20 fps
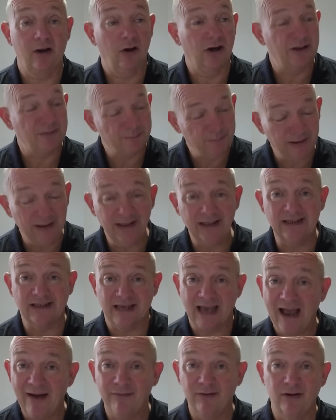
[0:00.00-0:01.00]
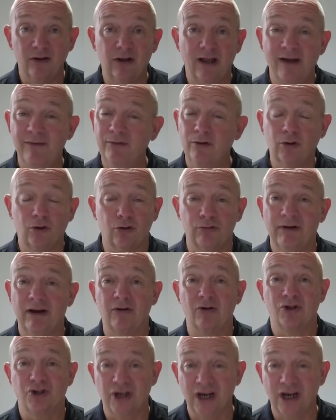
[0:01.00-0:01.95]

guys, please have a look around.